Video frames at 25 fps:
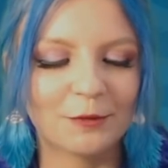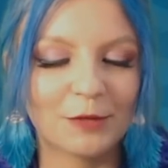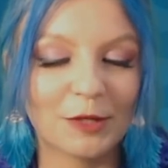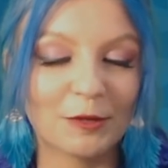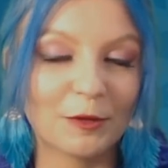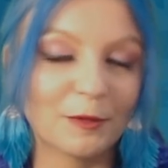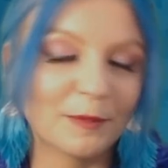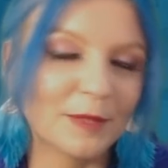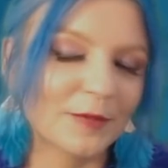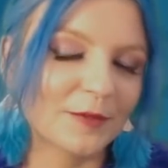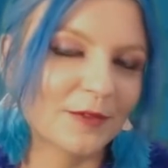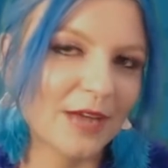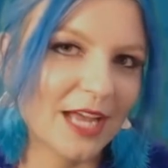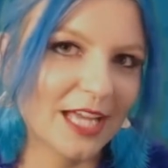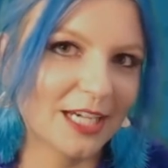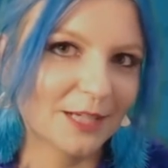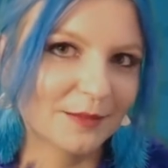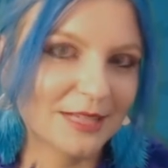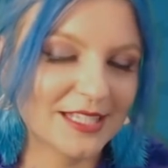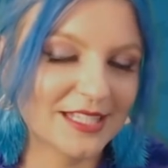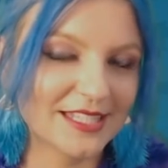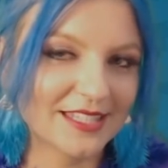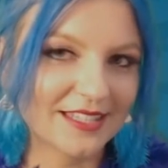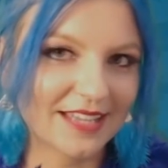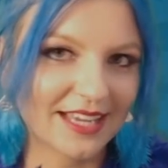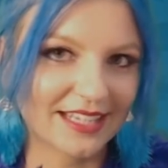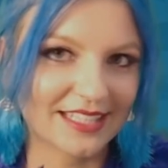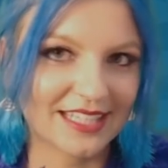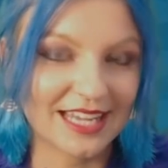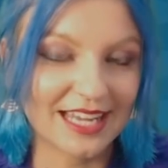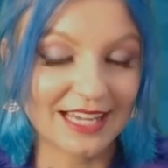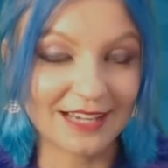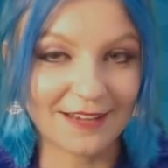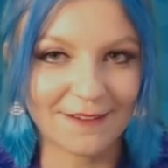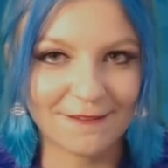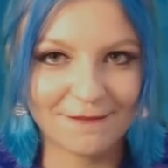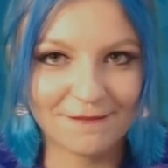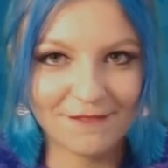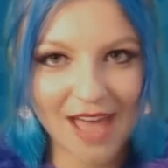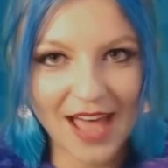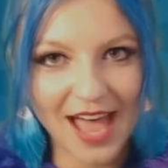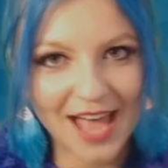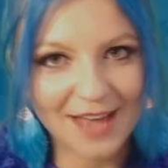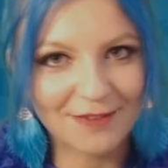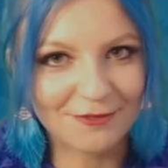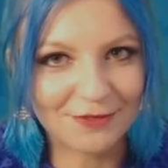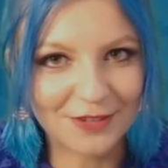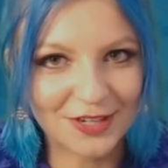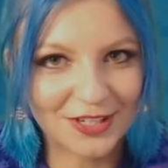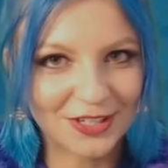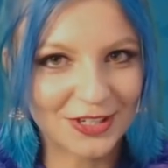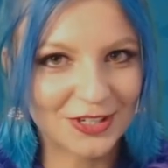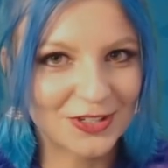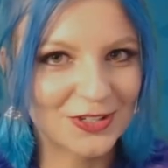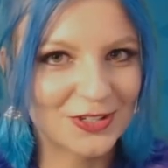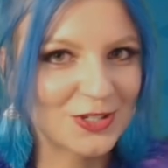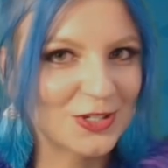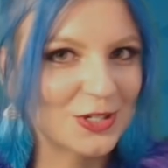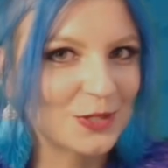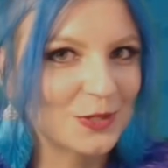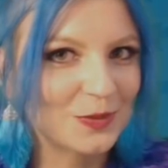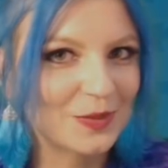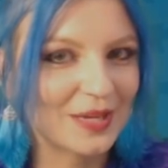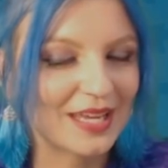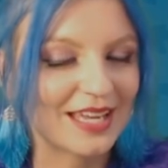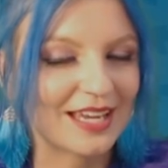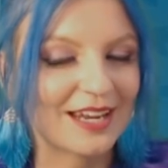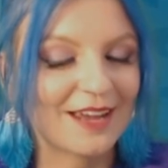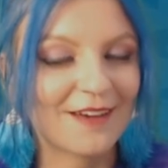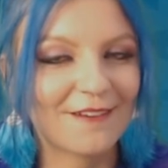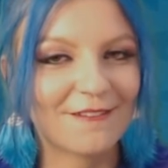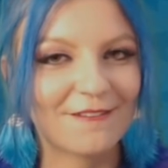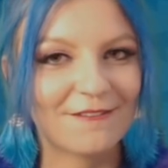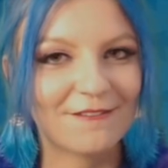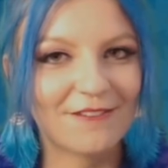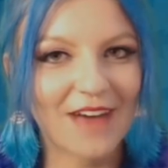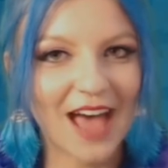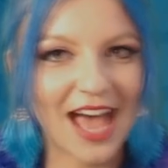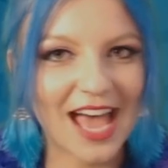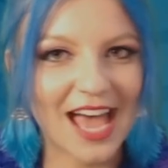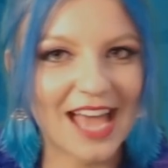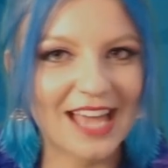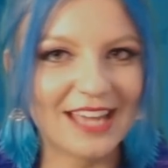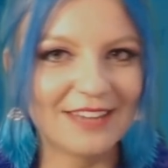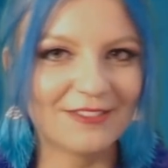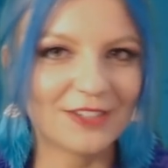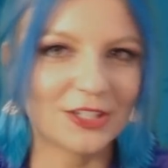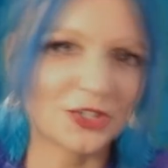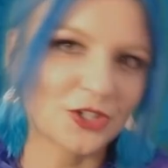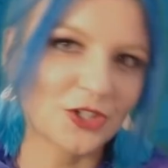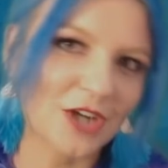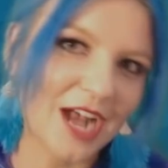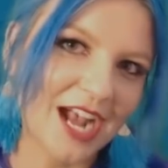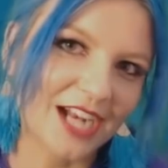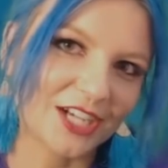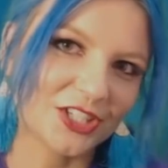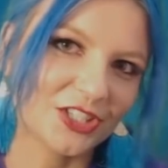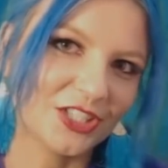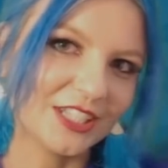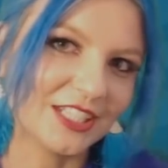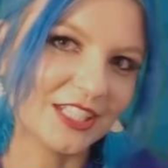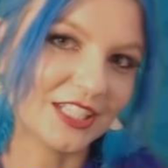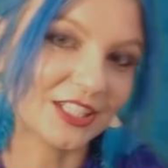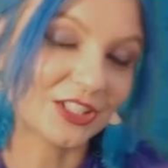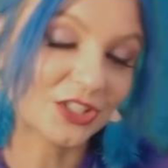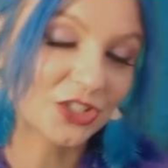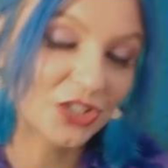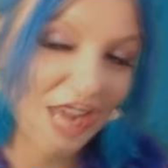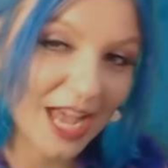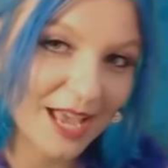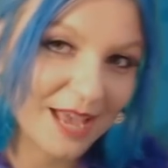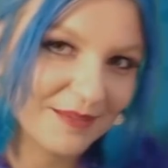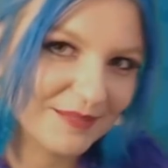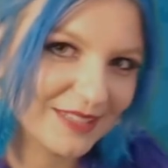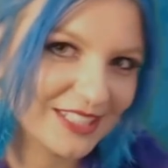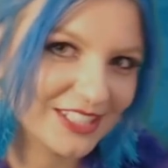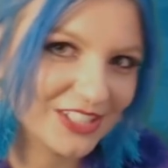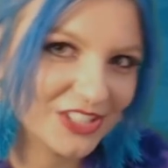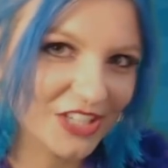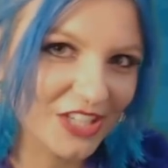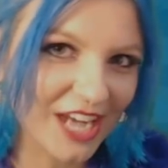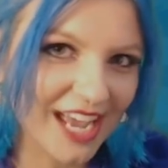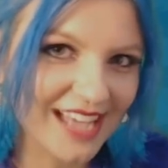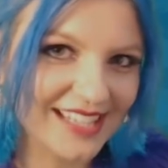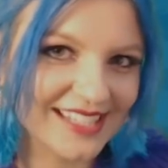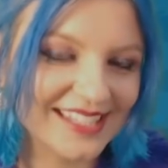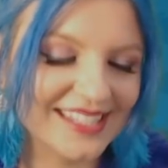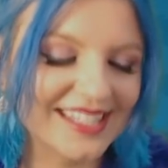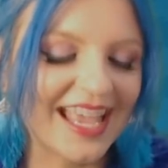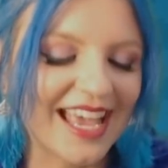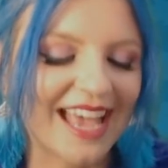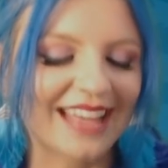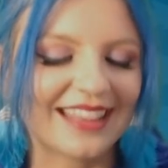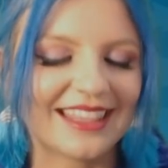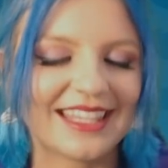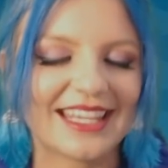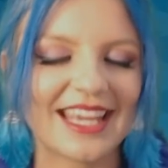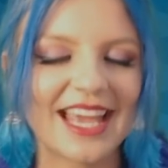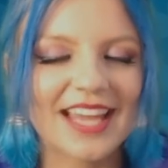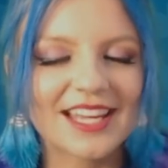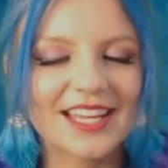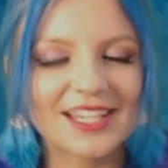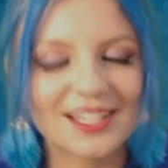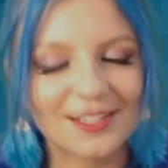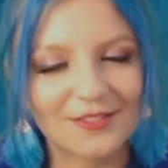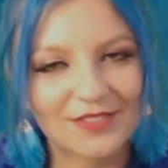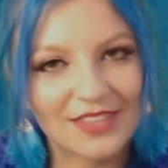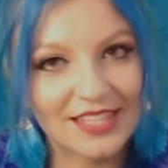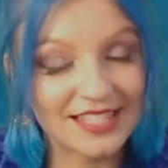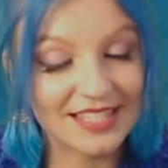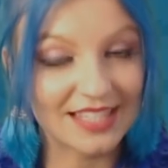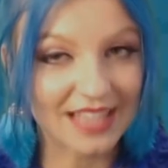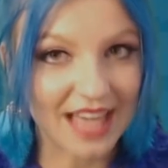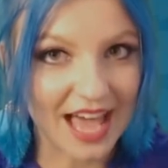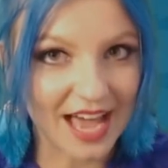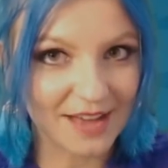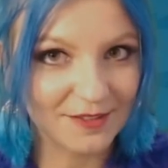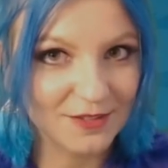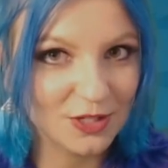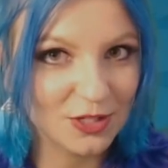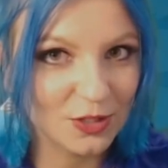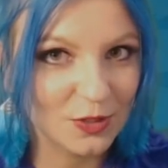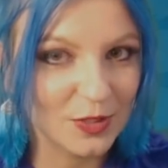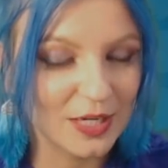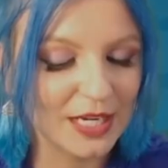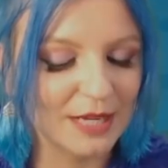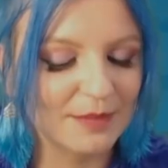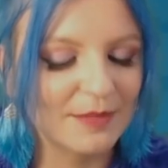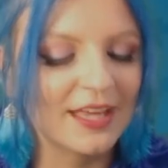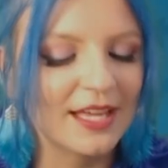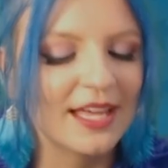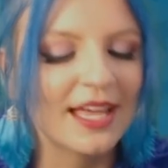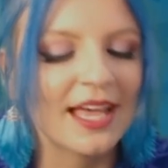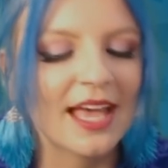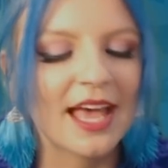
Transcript: We will be randomly selecting 5 winners to win 5 attraction and enchantment chests at the end of this live stream.